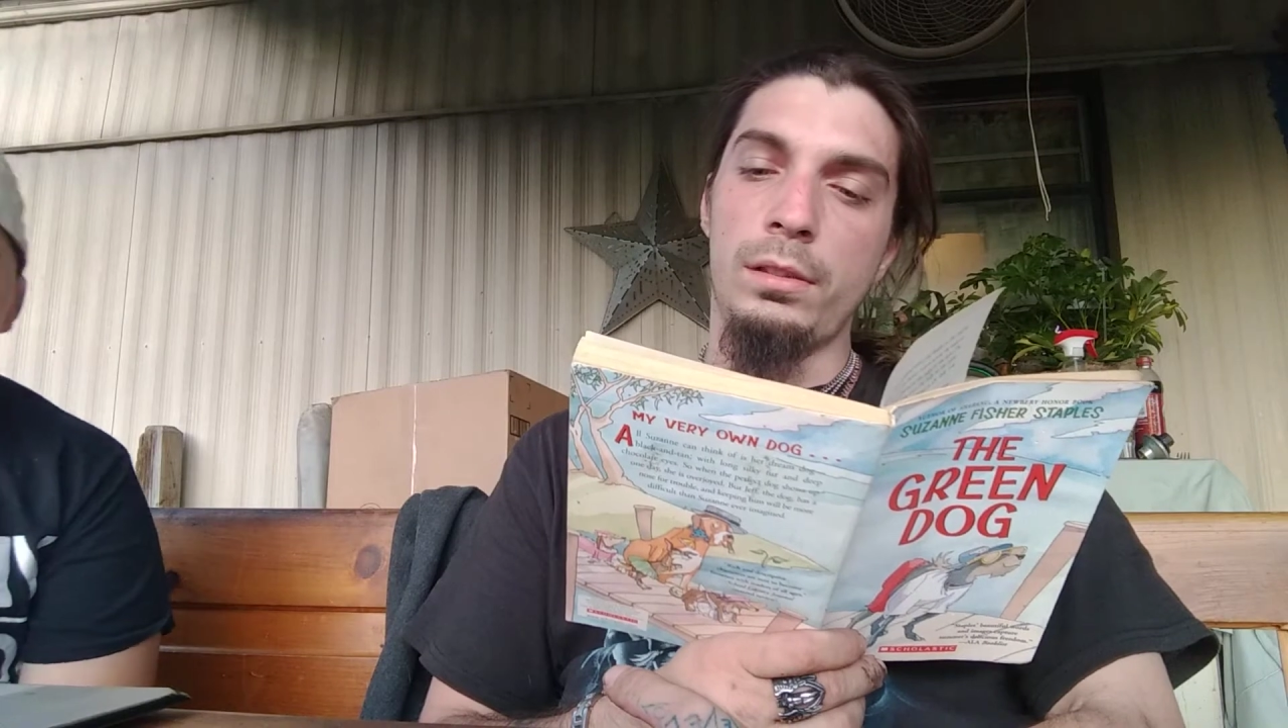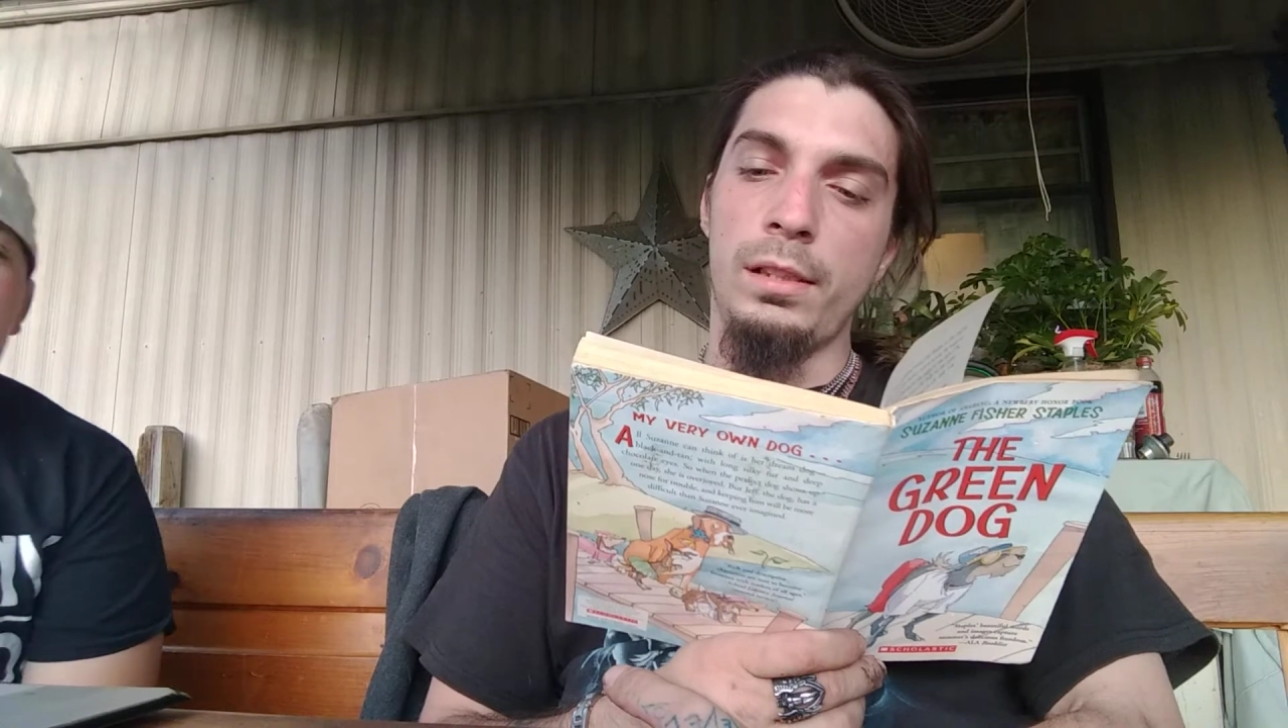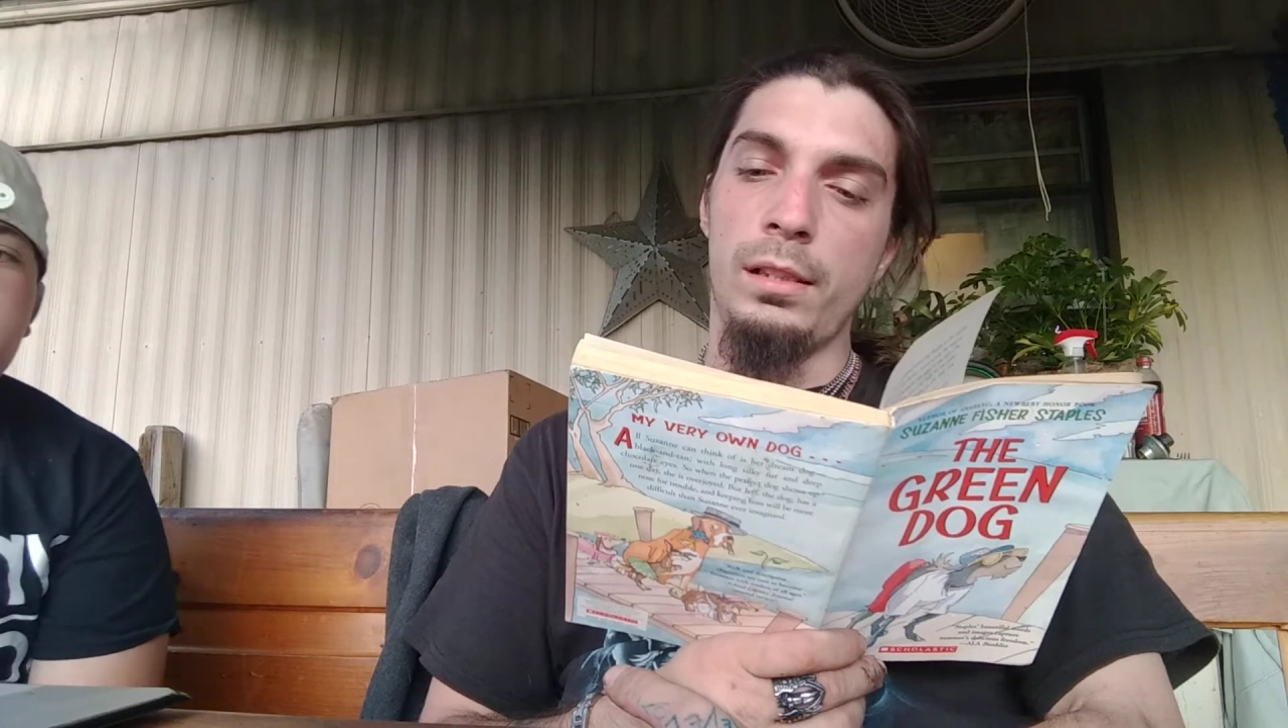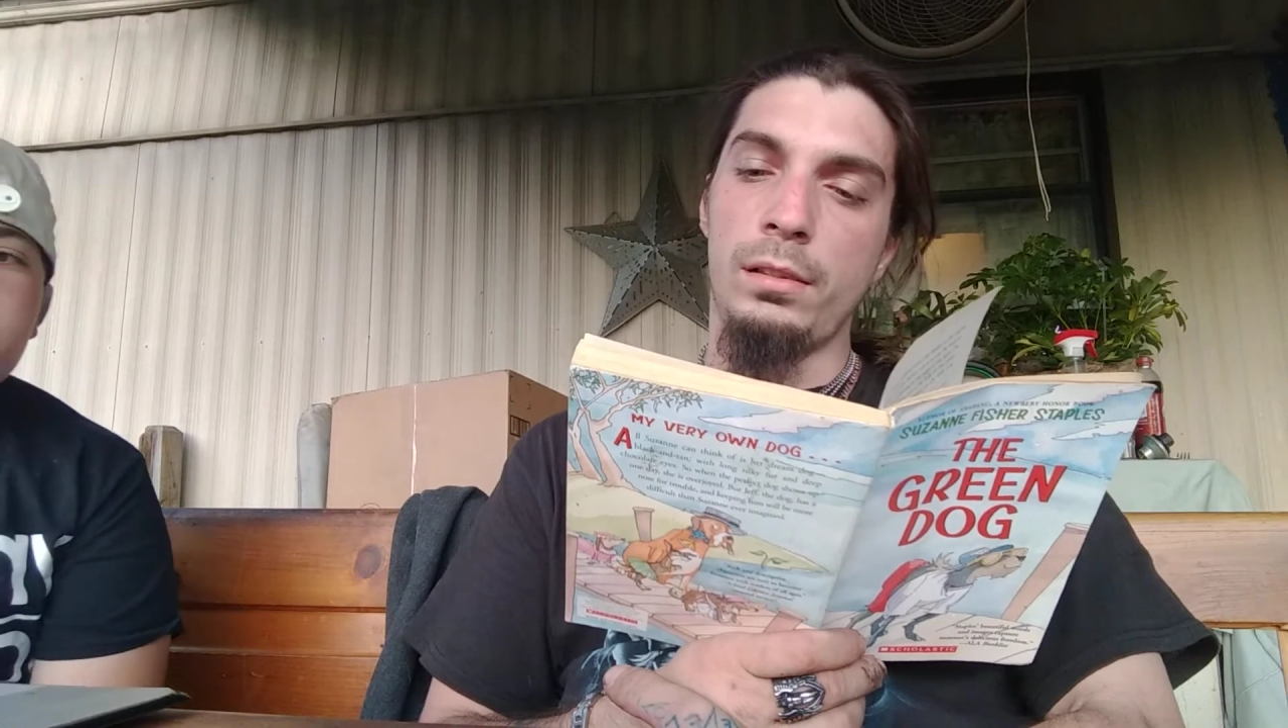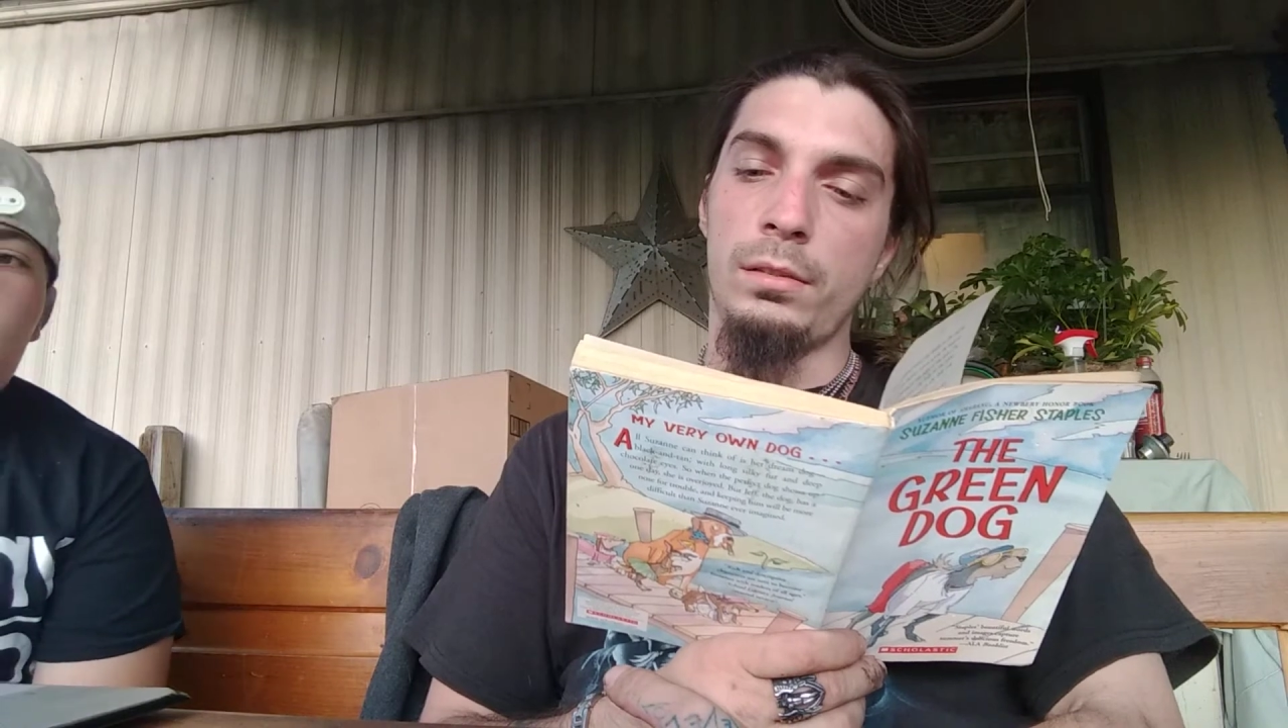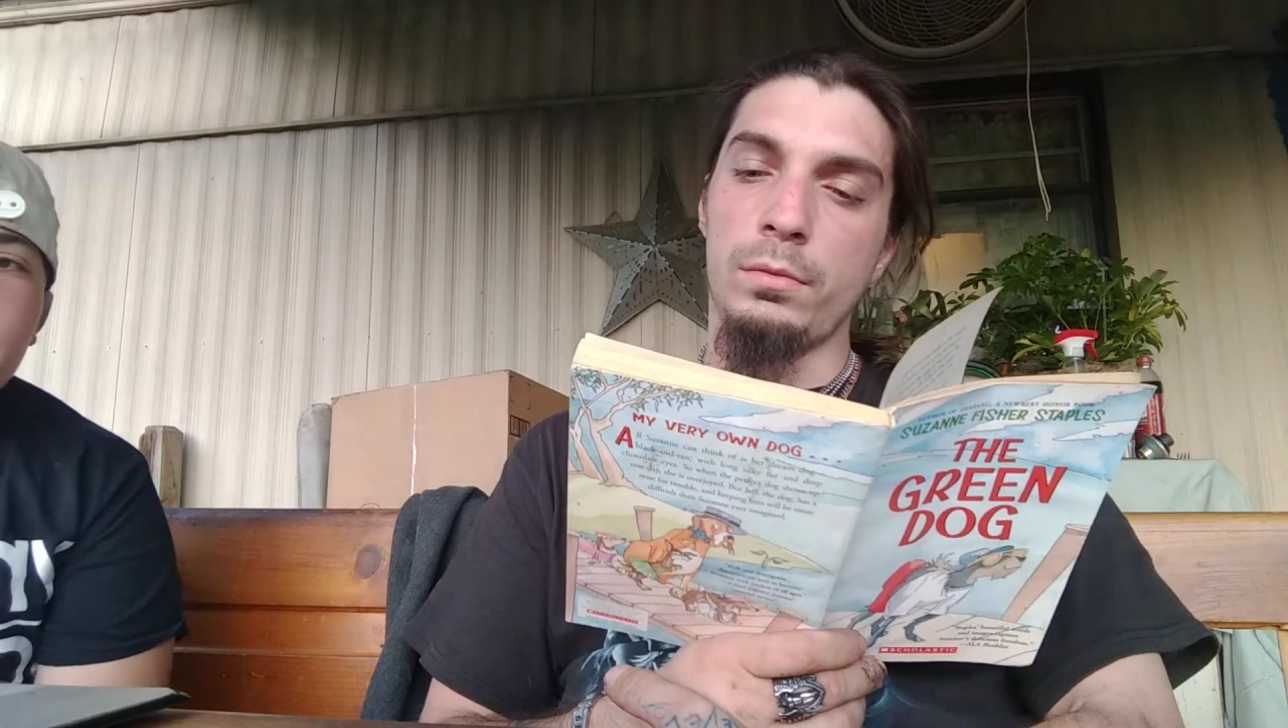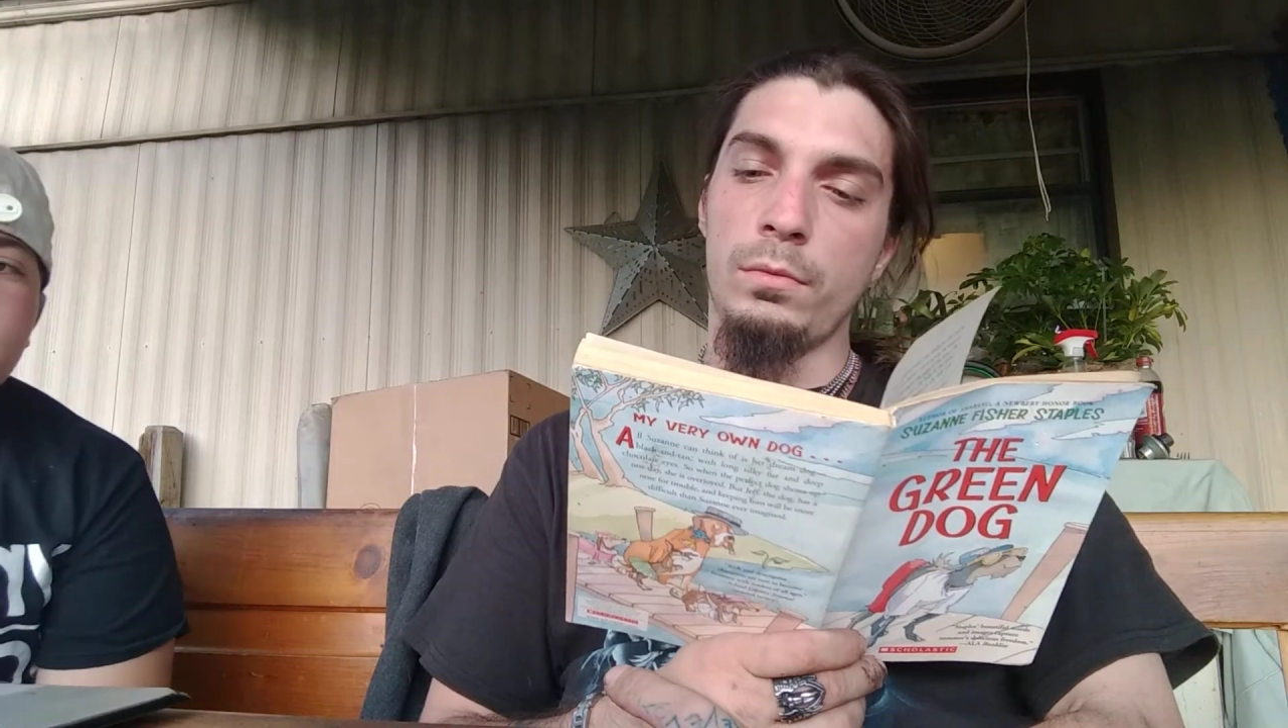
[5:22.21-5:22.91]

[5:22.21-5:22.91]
says